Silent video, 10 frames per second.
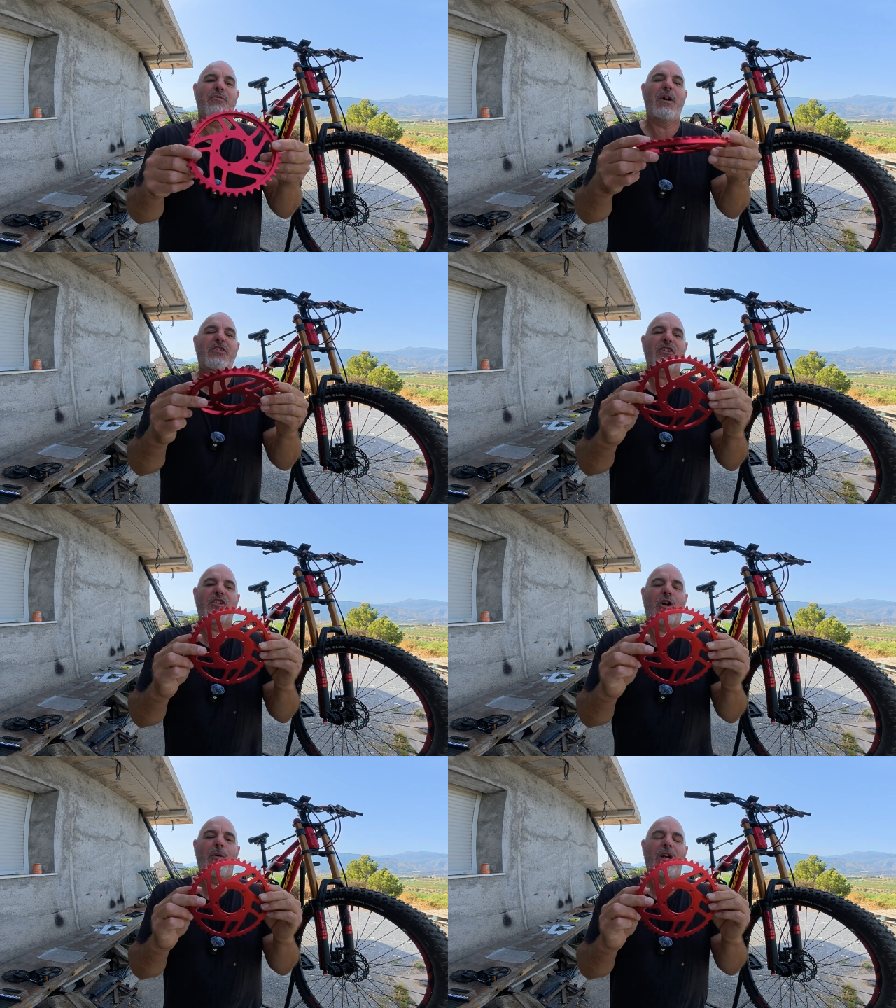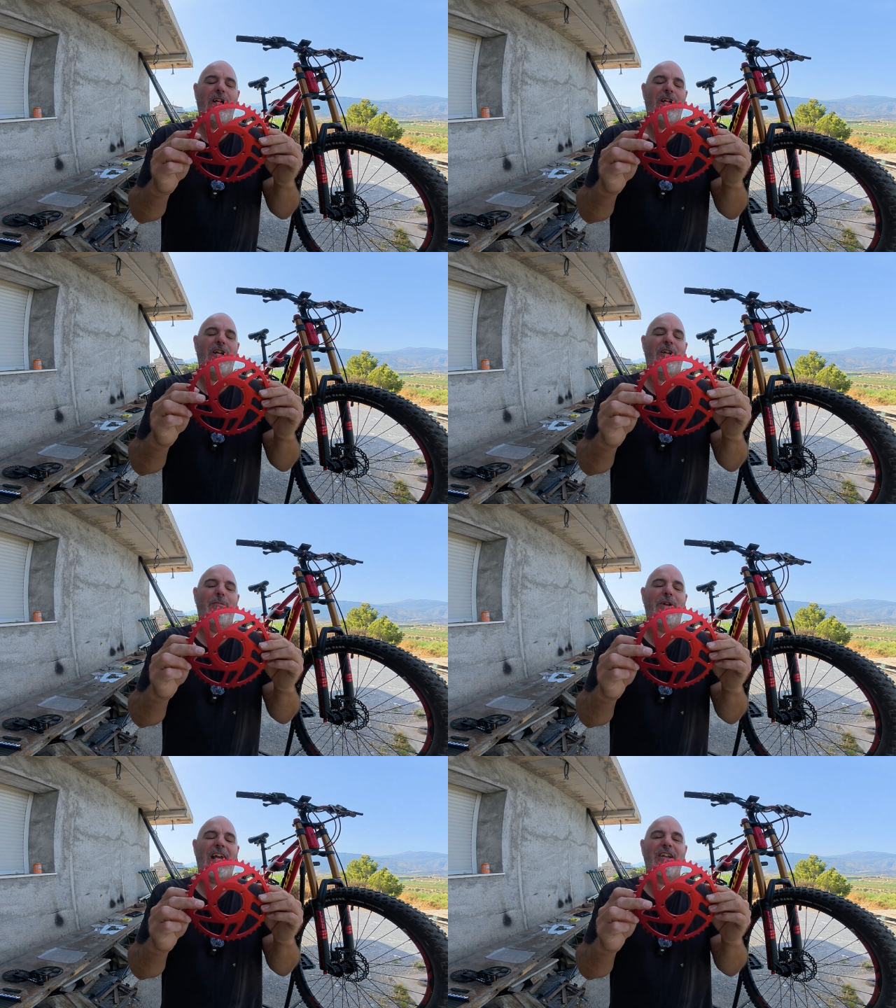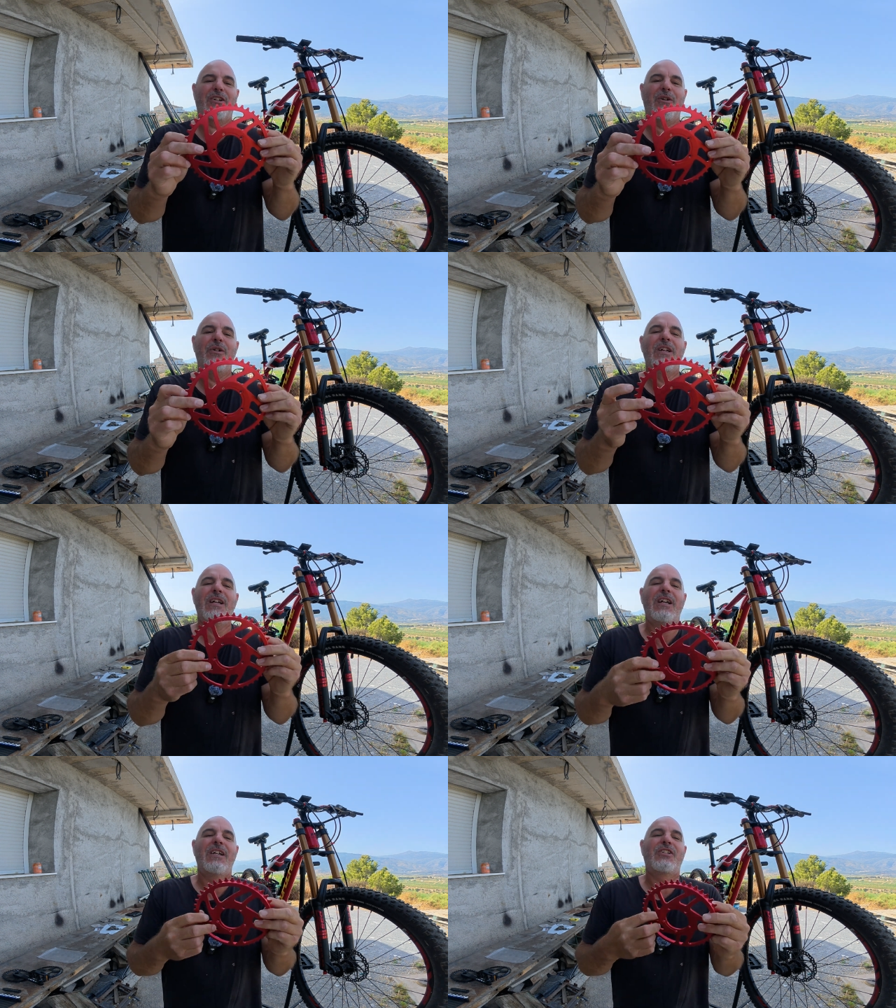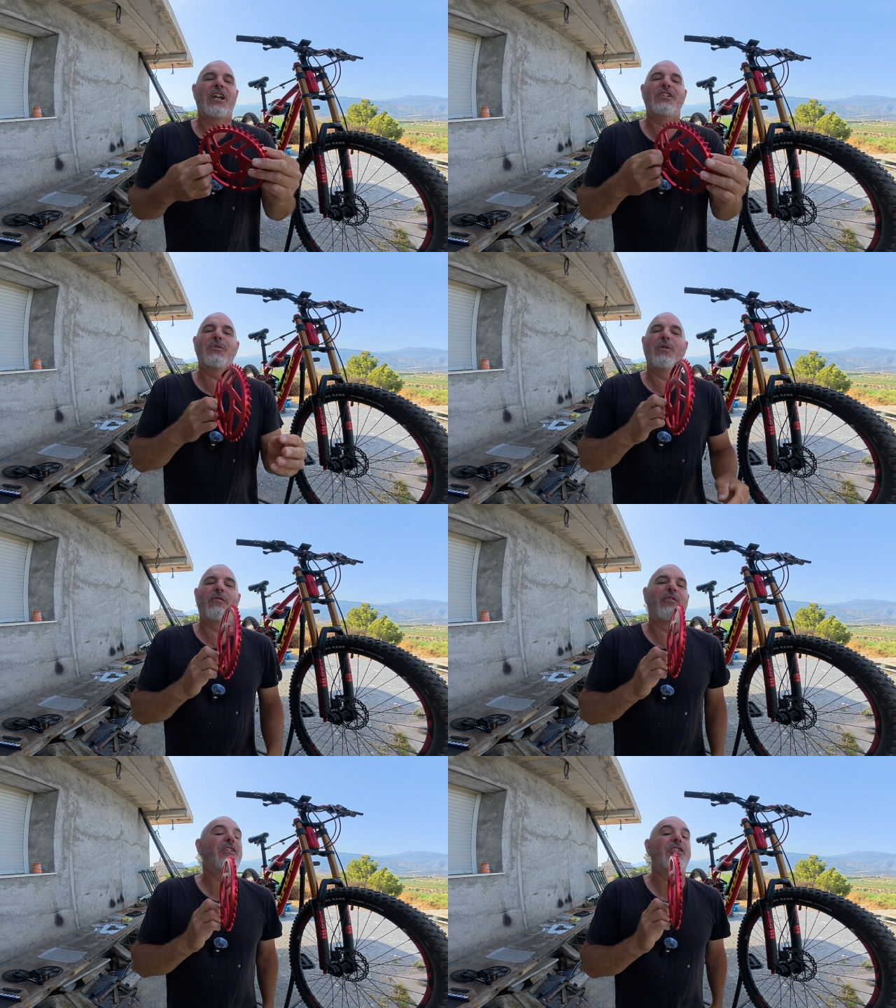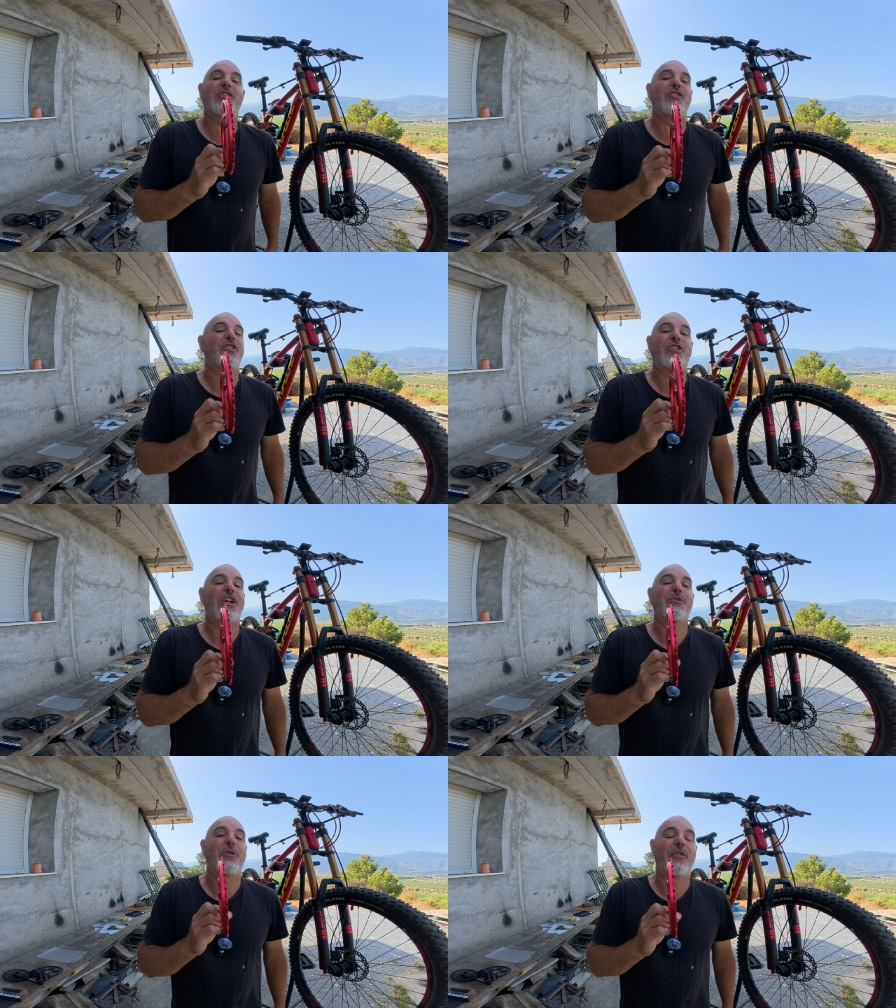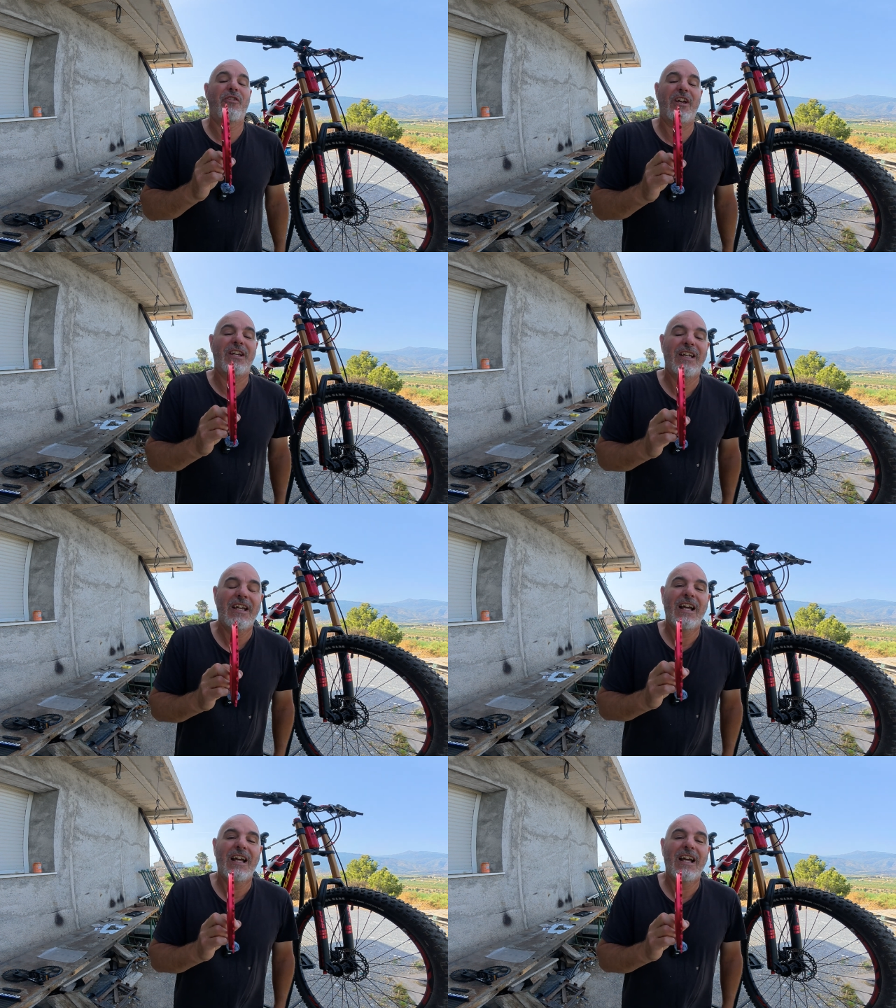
with most things mechanical, changing one thing doesn't just change one thing.